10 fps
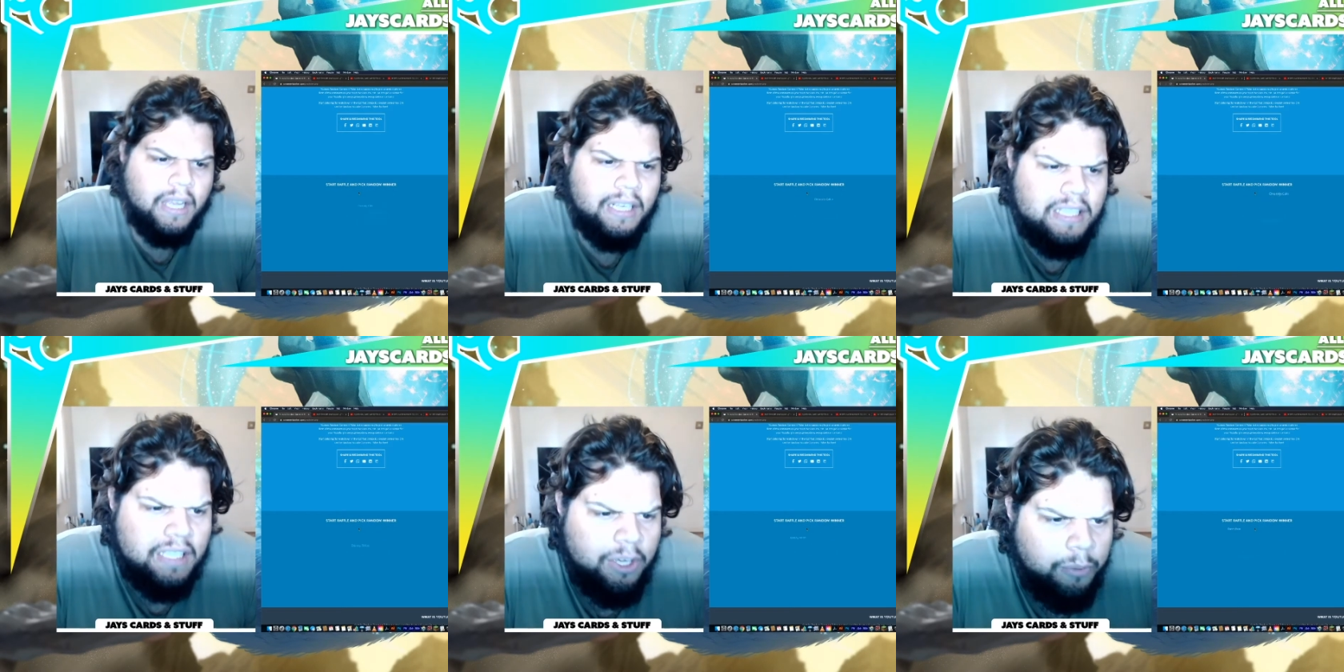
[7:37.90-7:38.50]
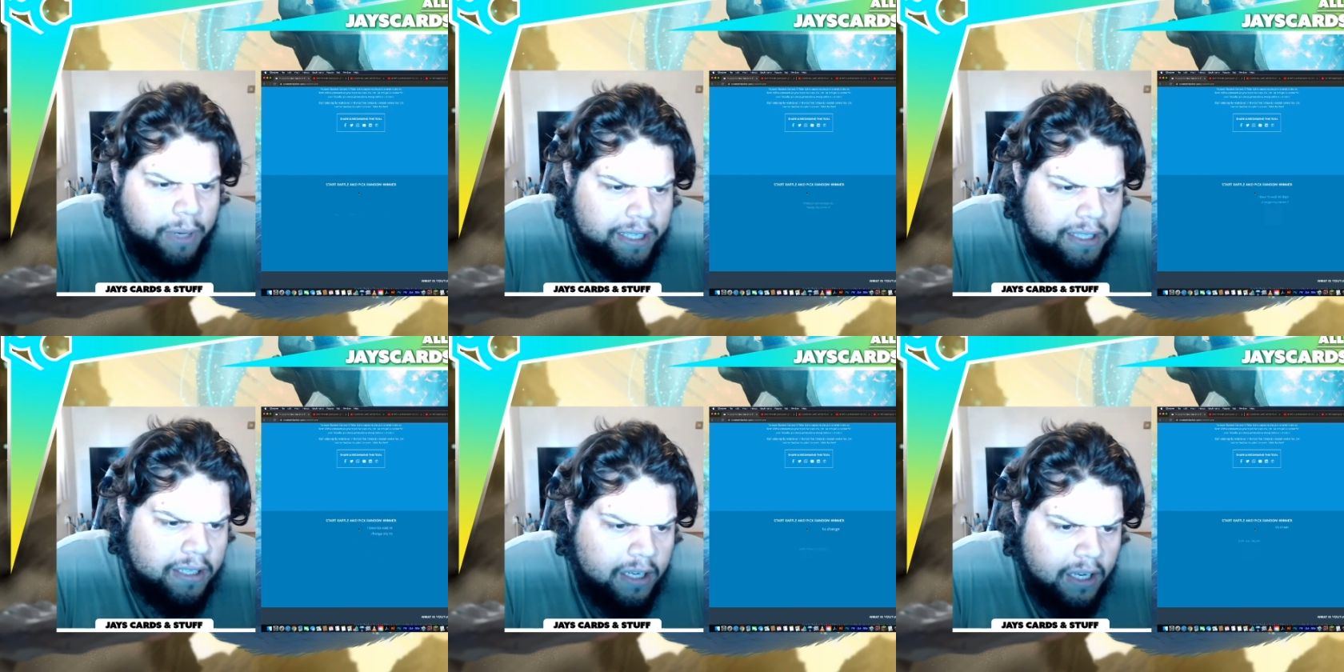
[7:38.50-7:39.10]
and see who
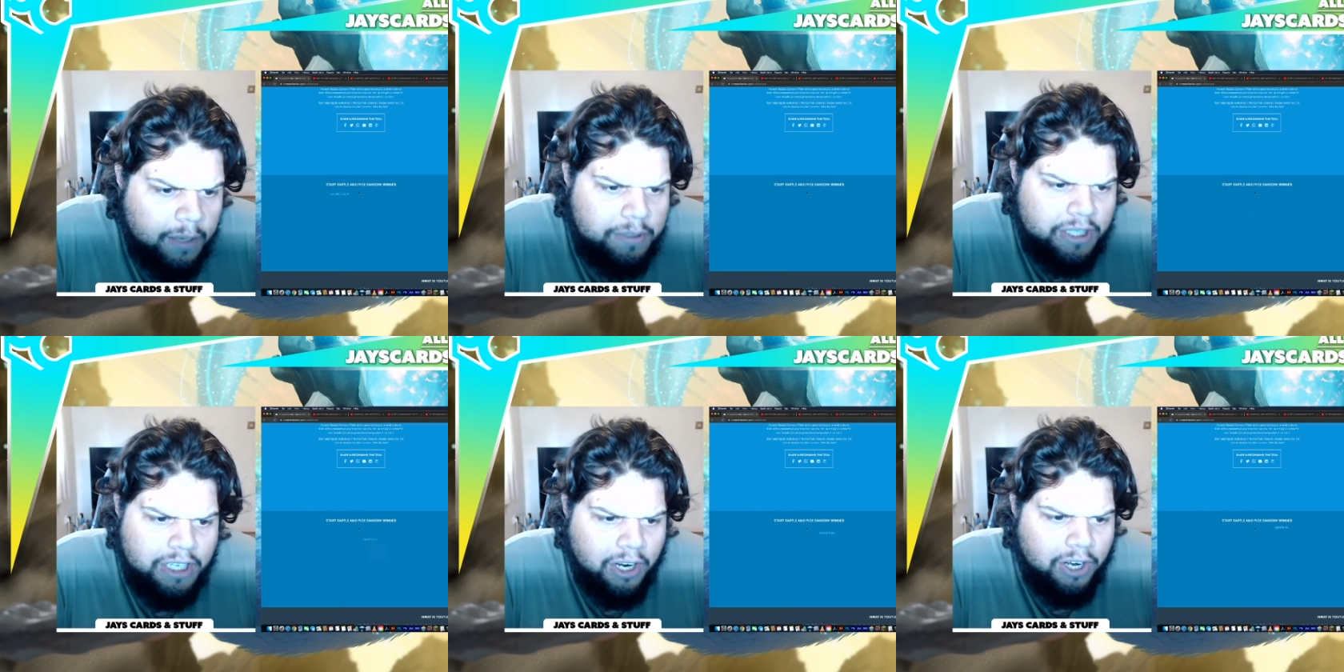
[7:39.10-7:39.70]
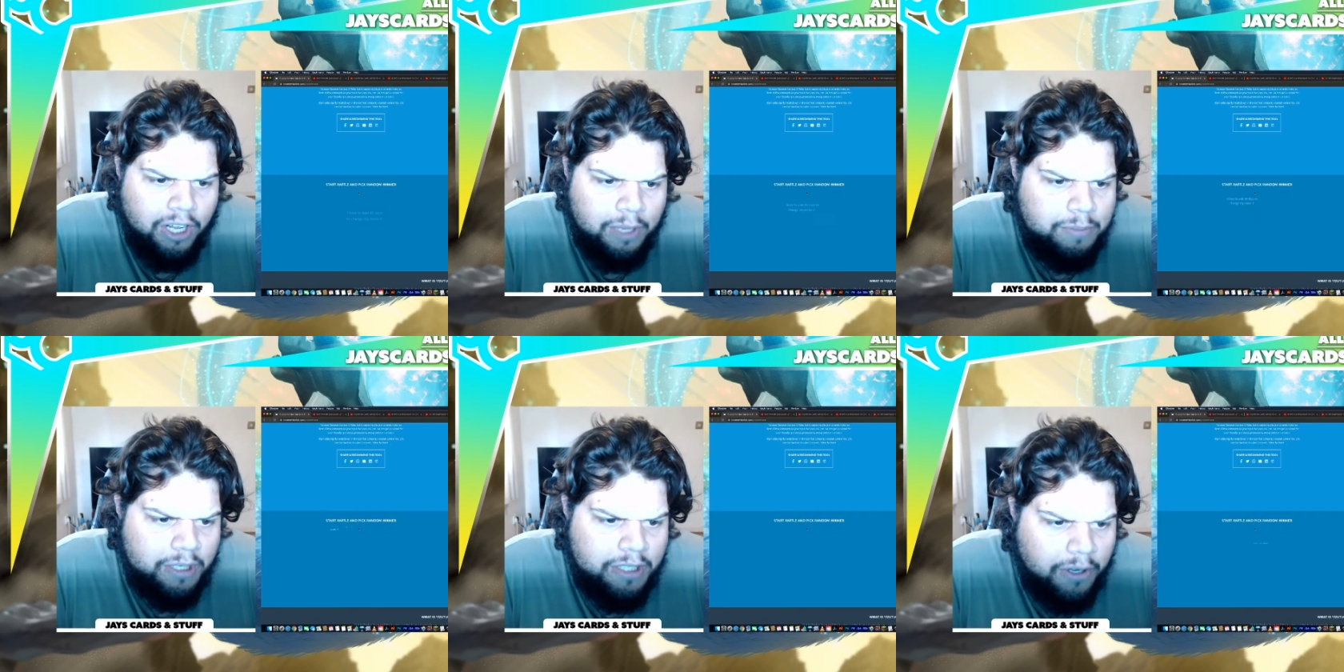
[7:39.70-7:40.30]
wins. I'm seeing Dark Knight. I'm
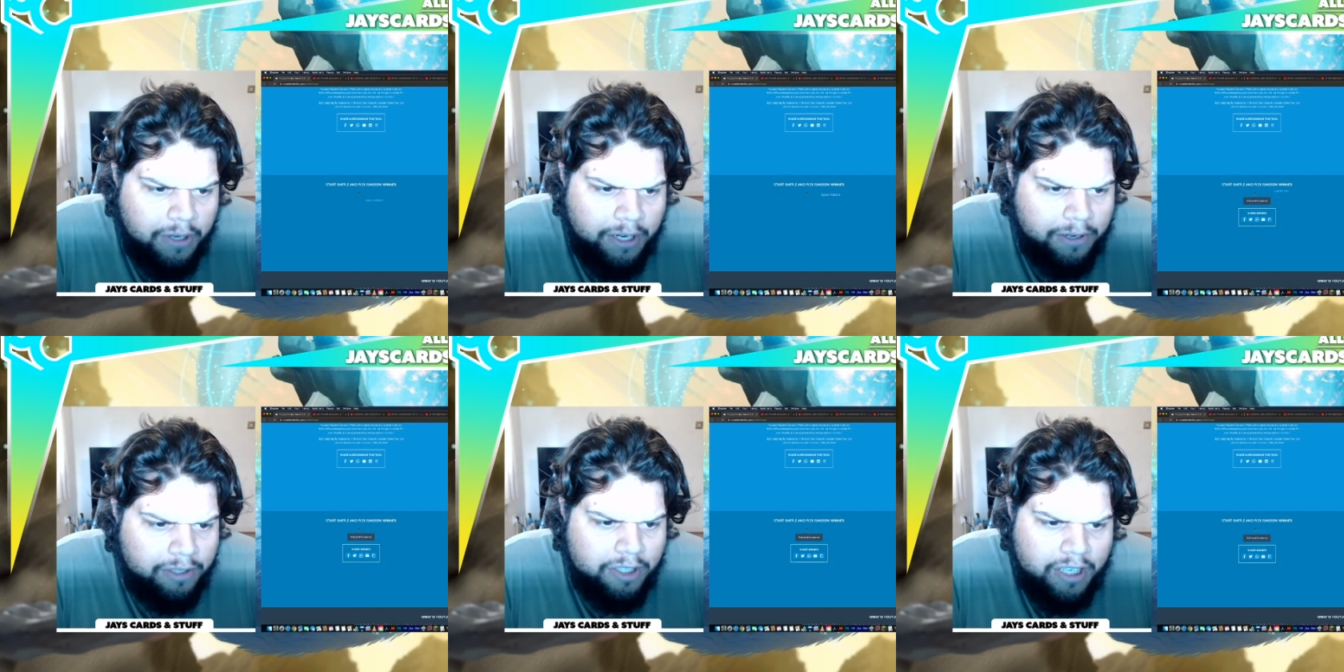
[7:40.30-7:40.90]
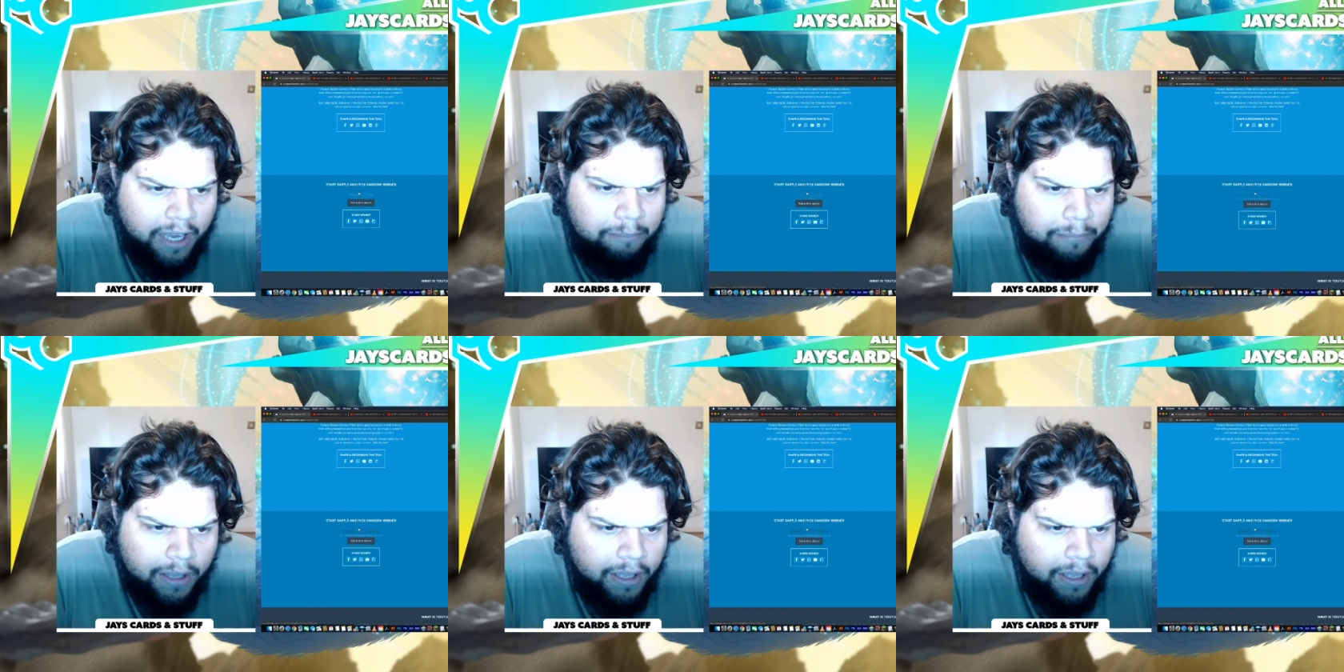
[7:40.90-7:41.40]
seeing Tom name.